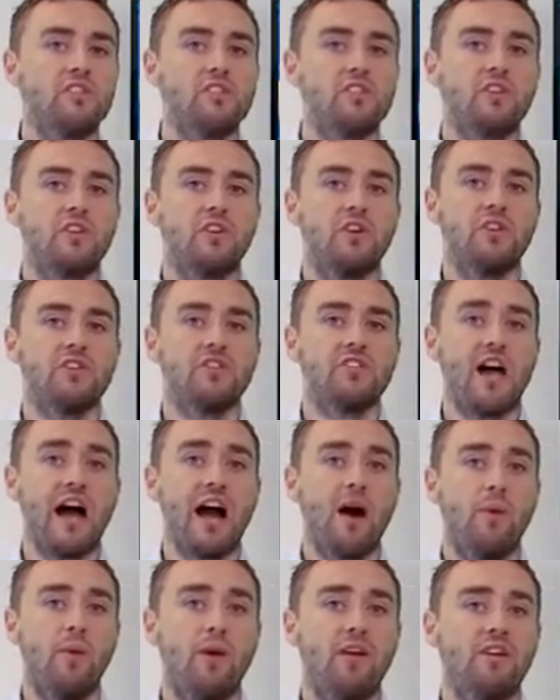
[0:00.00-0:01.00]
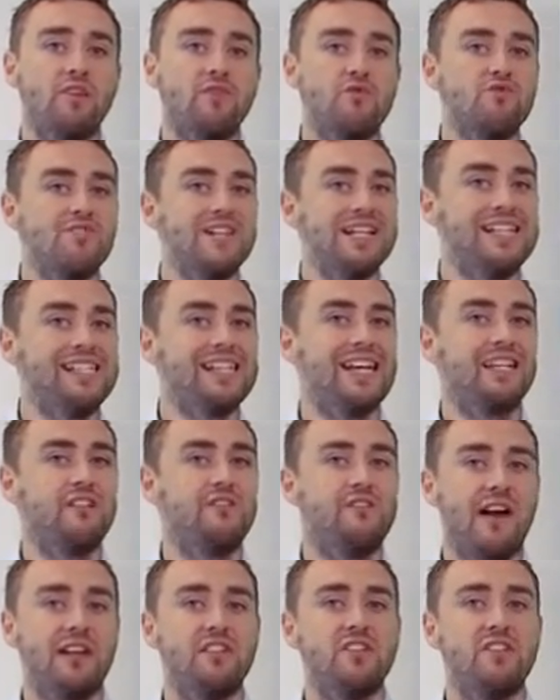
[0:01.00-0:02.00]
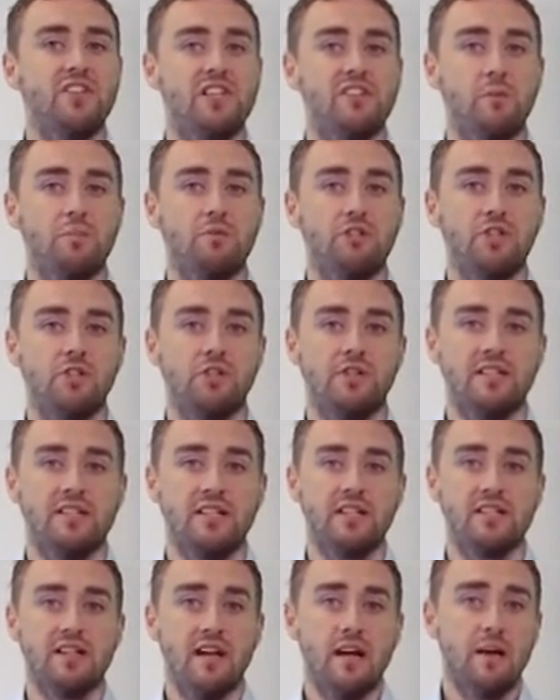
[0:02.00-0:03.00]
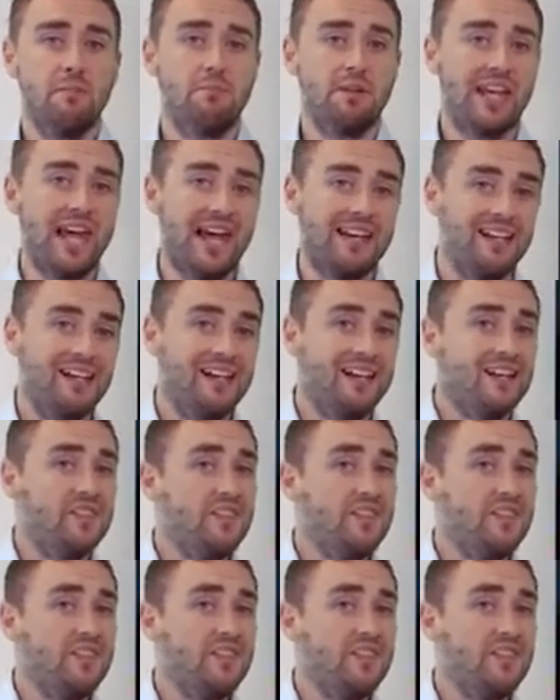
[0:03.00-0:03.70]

discuss how we can really take advantage of these opportunities, but again,